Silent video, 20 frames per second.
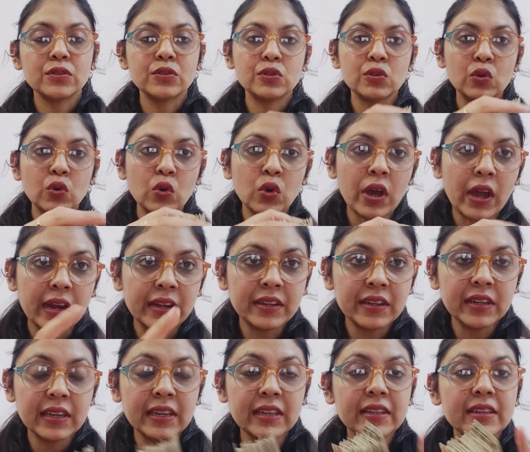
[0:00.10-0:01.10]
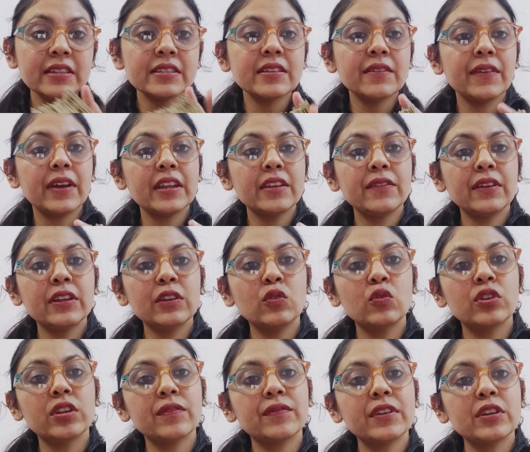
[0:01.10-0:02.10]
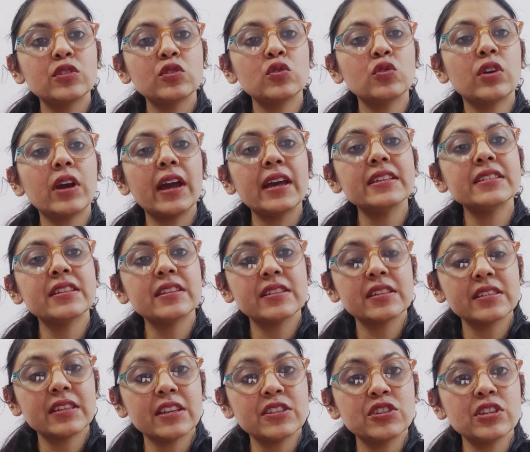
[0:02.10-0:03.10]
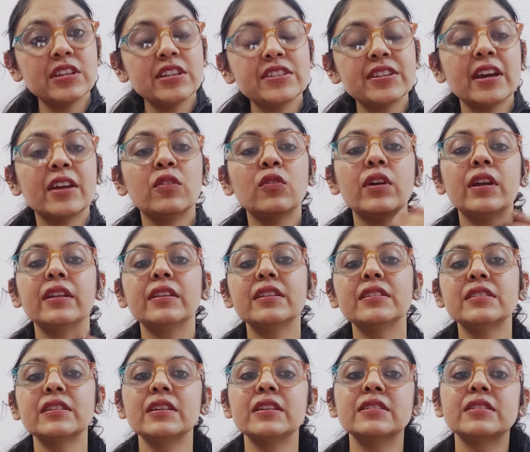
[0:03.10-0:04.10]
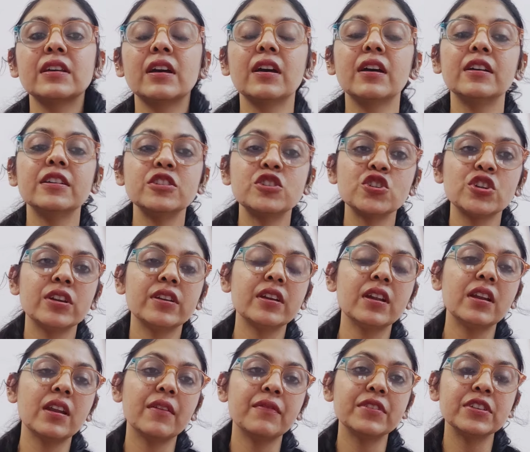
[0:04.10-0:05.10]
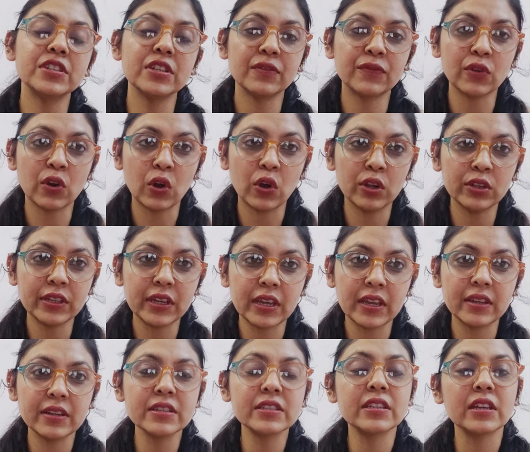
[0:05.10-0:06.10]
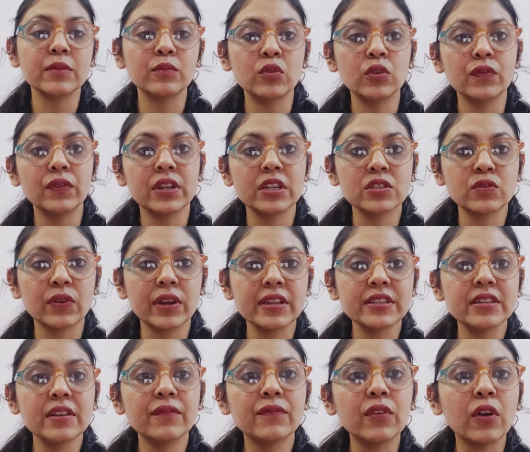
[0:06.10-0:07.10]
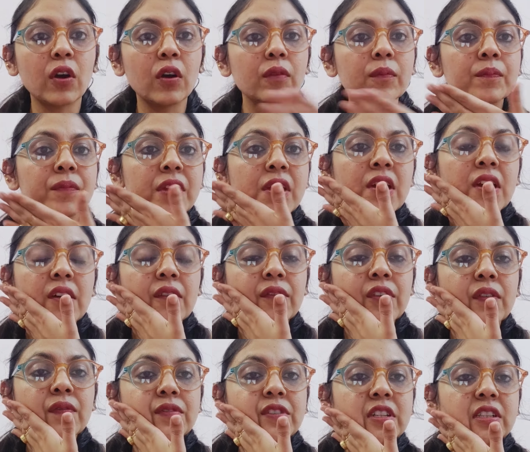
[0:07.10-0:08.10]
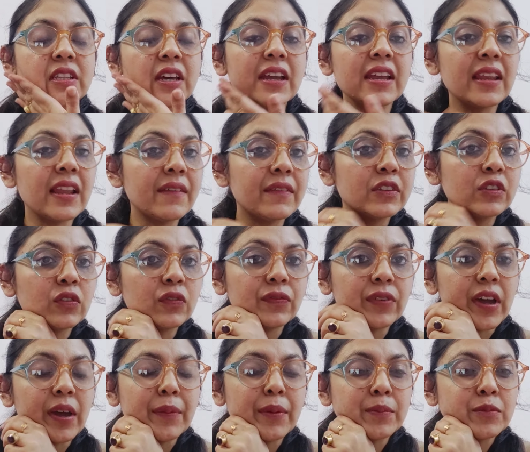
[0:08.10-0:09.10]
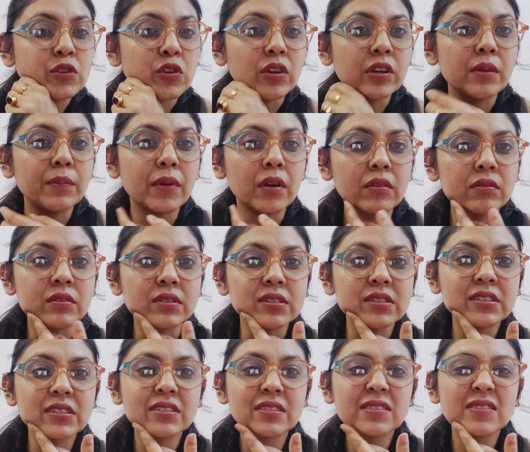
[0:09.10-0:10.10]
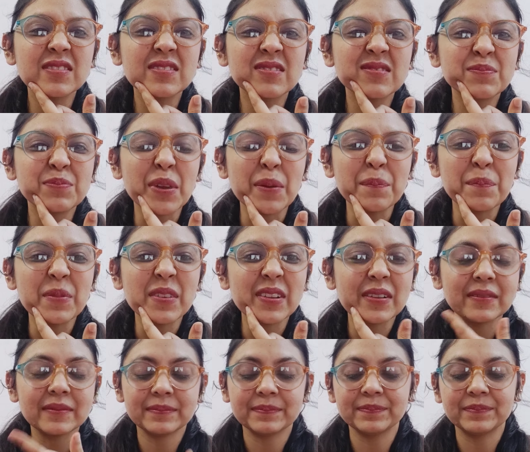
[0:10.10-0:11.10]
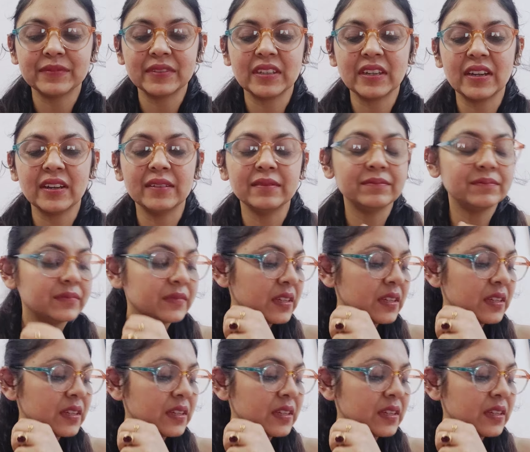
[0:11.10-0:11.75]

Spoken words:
So, hi dear Aries, a very very good evening to you guys. This is Anjali Tarot and this is a journal love reading for all the Aries Sun, Moon, Venus rising from 5th till the 11th of Feb. I'm sorry about this pimple. Yeah.